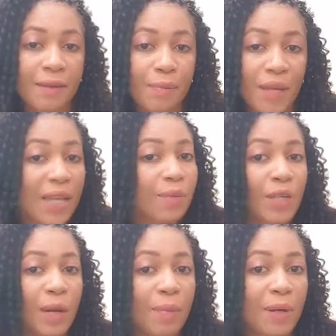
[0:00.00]
bed
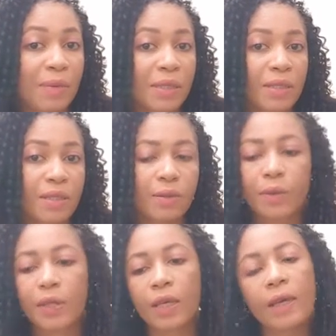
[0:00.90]
with their parents.
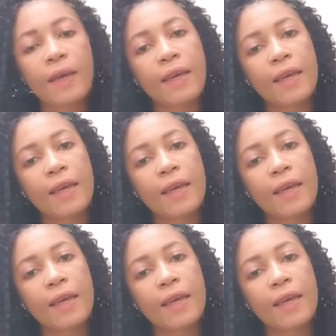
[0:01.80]
Okay.